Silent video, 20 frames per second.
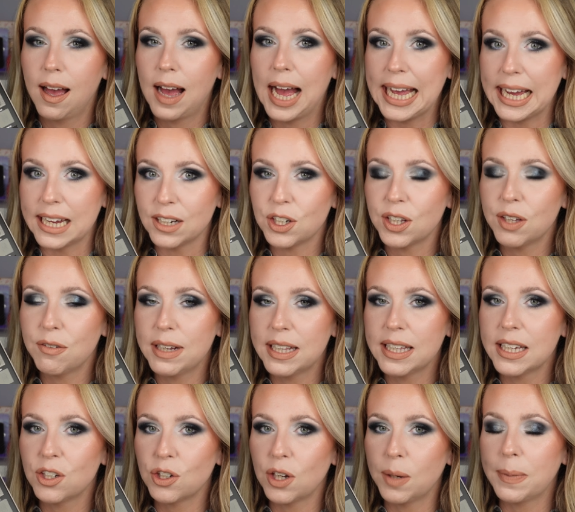I actually
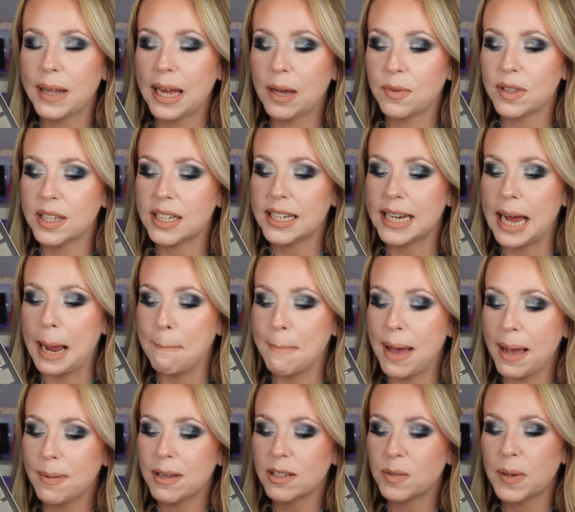really enjoyed playing with it today.
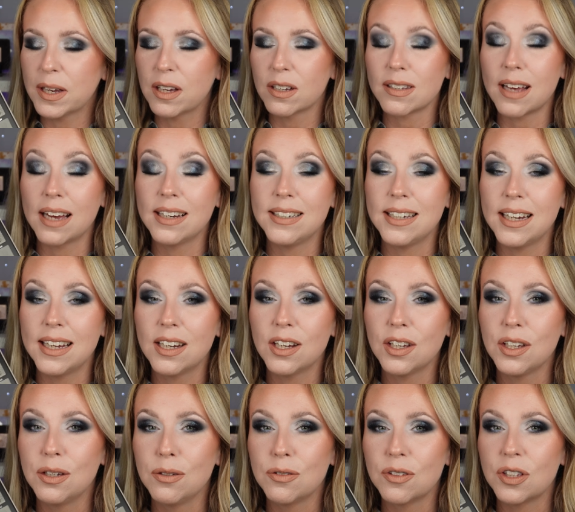Maybe it's because I did
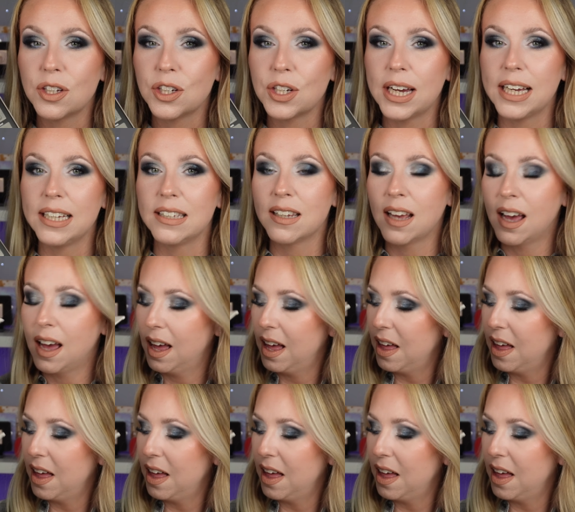use the shades